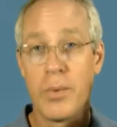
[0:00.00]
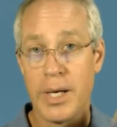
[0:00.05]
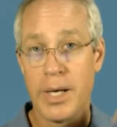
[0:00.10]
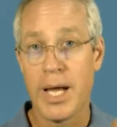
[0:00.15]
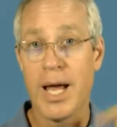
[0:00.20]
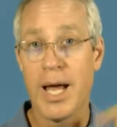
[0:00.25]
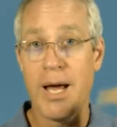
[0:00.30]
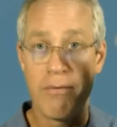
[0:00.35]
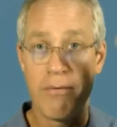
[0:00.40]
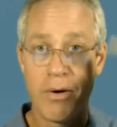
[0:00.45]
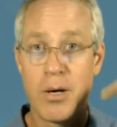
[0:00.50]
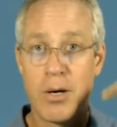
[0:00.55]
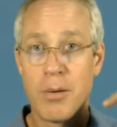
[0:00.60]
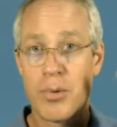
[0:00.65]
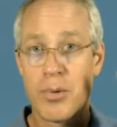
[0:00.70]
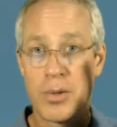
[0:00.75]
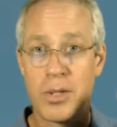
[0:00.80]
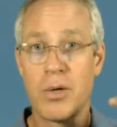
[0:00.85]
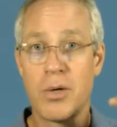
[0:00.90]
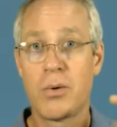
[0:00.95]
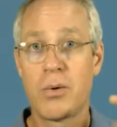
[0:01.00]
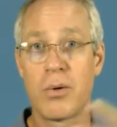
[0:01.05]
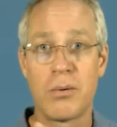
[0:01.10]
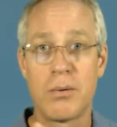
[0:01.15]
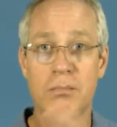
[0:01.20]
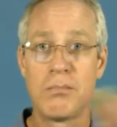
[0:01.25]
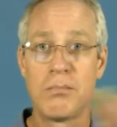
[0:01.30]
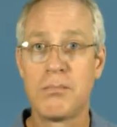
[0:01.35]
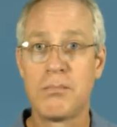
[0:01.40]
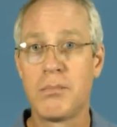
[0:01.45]
have upper and
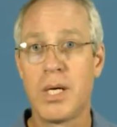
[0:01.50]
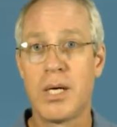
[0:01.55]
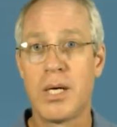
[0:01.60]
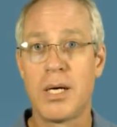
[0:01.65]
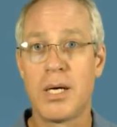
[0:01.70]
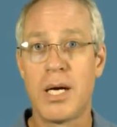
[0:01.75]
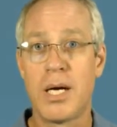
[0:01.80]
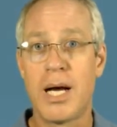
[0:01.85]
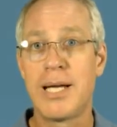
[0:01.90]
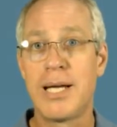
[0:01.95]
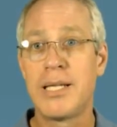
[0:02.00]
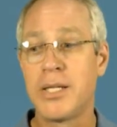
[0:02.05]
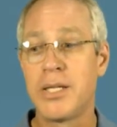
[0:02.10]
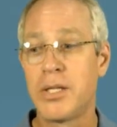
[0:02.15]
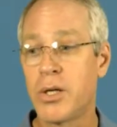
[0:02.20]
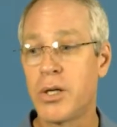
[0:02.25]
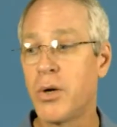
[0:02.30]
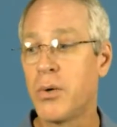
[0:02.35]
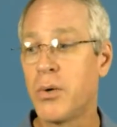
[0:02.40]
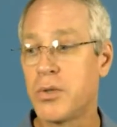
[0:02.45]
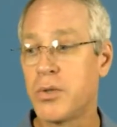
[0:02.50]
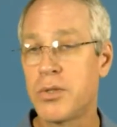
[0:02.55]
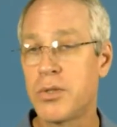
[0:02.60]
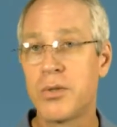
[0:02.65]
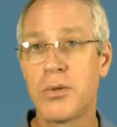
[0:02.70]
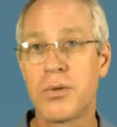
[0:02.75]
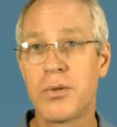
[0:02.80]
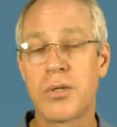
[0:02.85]
lower eyelid codes too.